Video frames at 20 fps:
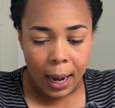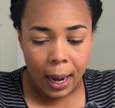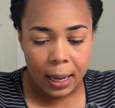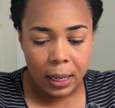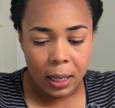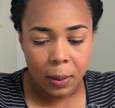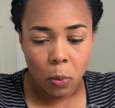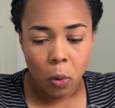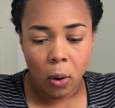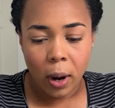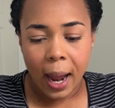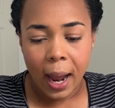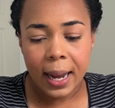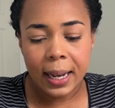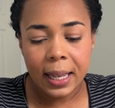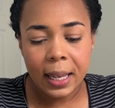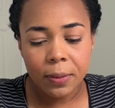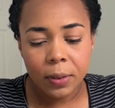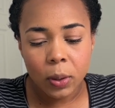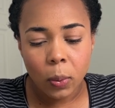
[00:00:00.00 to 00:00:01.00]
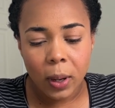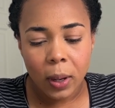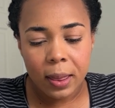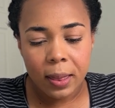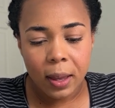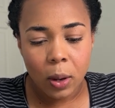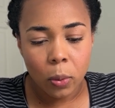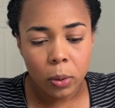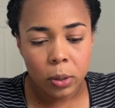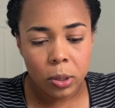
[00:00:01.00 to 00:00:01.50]
anymore. And even when
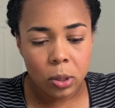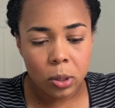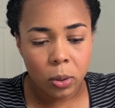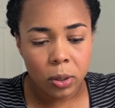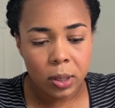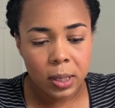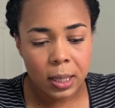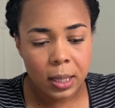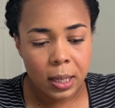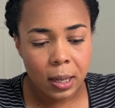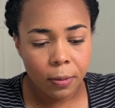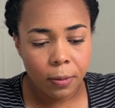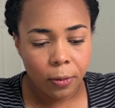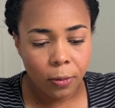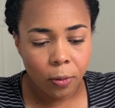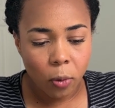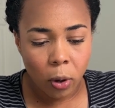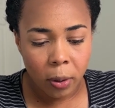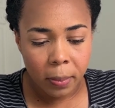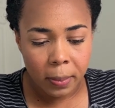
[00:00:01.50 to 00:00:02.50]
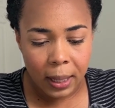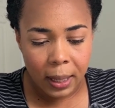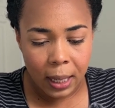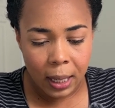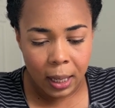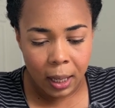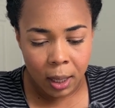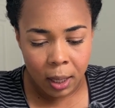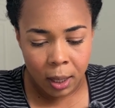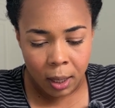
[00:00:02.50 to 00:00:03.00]
they were sourcing it for
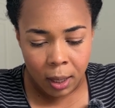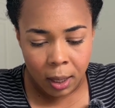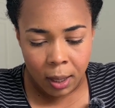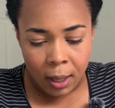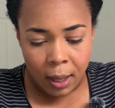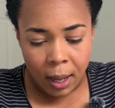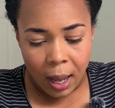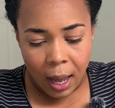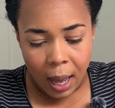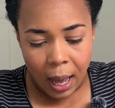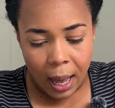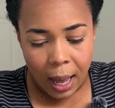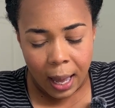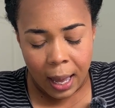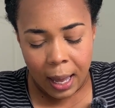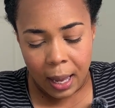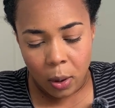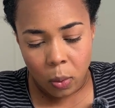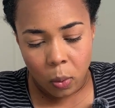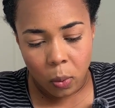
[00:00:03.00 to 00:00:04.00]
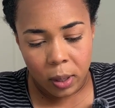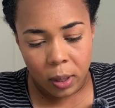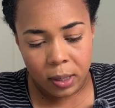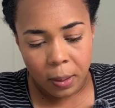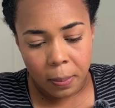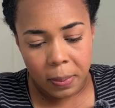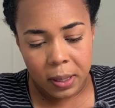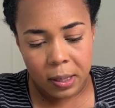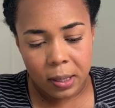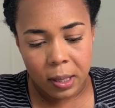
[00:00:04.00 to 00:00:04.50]
me, I was
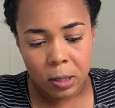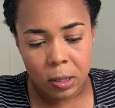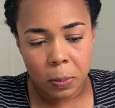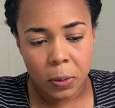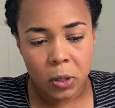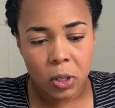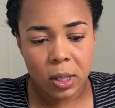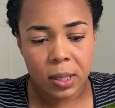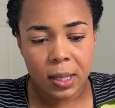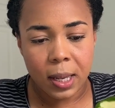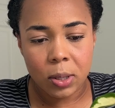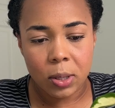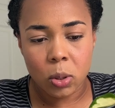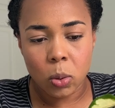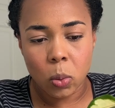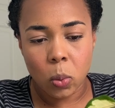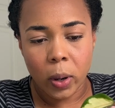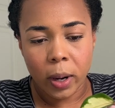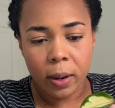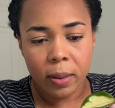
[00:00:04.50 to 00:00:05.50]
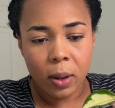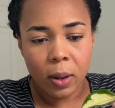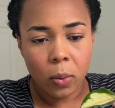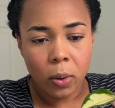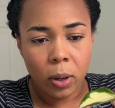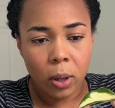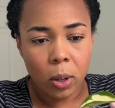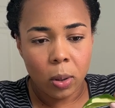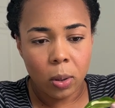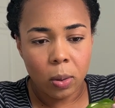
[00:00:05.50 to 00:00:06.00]
a bit suspicious as to where they
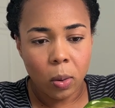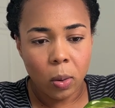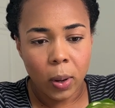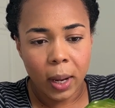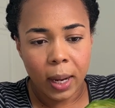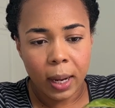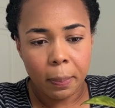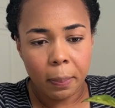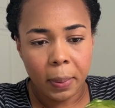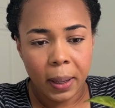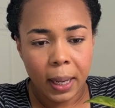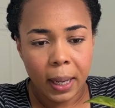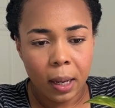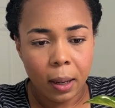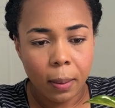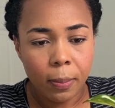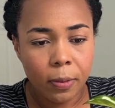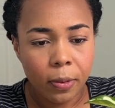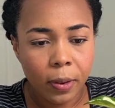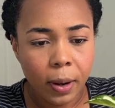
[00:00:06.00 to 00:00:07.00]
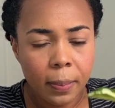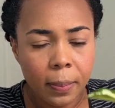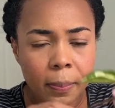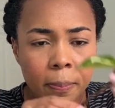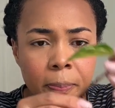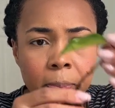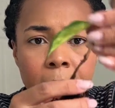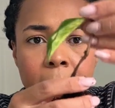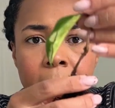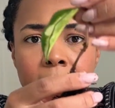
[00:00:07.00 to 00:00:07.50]
were going and pick it up
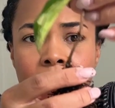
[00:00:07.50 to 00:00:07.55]
from.